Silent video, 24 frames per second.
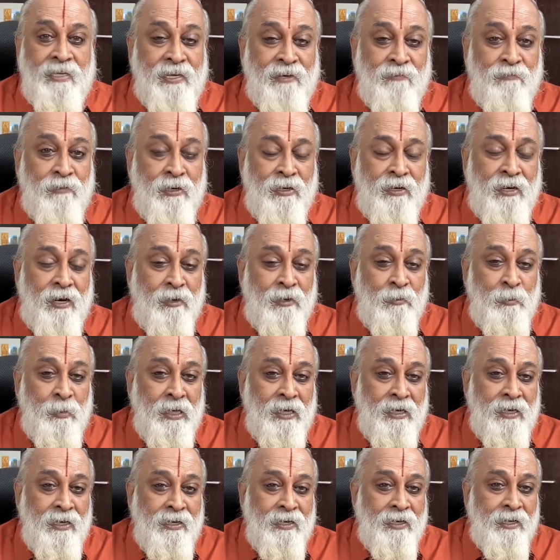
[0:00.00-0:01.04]
they will not
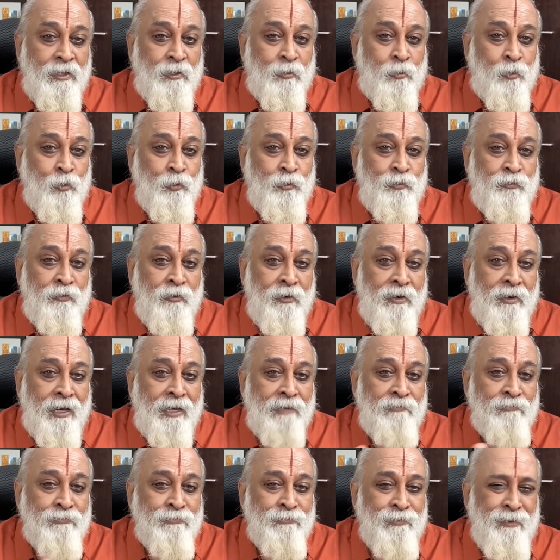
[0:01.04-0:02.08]
be leading a truthful
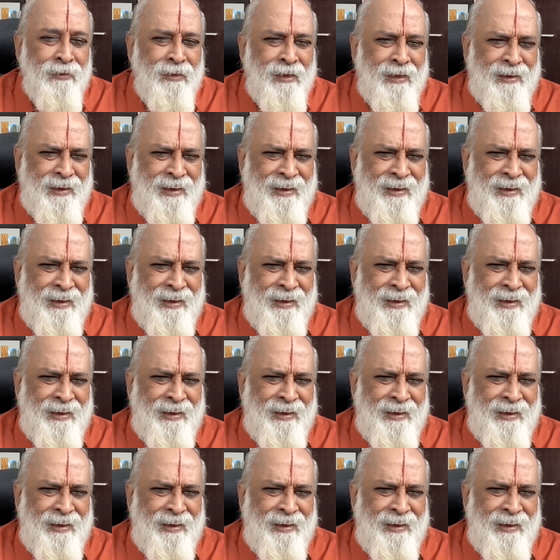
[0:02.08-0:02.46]
life.